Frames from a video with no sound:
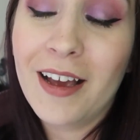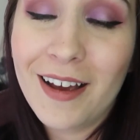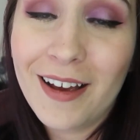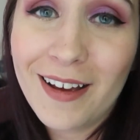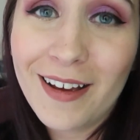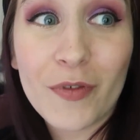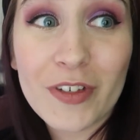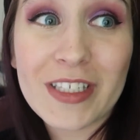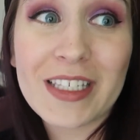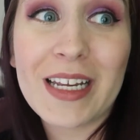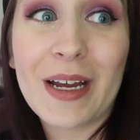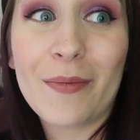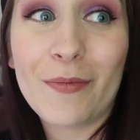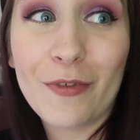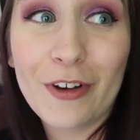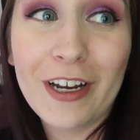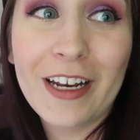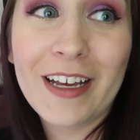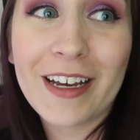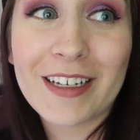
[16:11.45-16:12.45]
Obviously
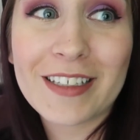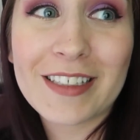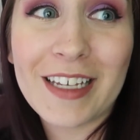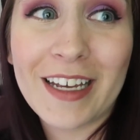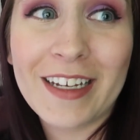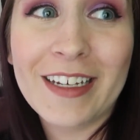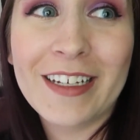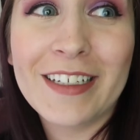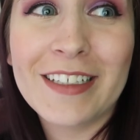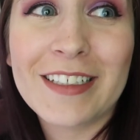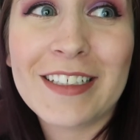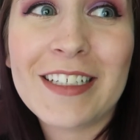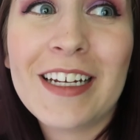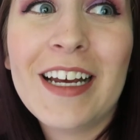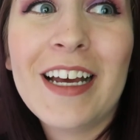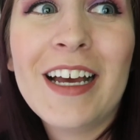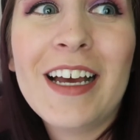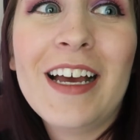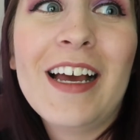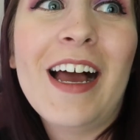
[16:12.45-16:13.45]
I'm really excited
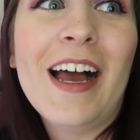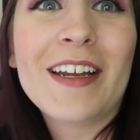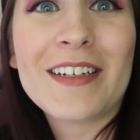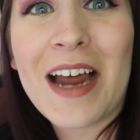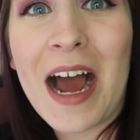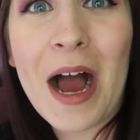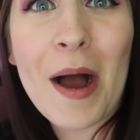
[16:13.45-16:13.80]
and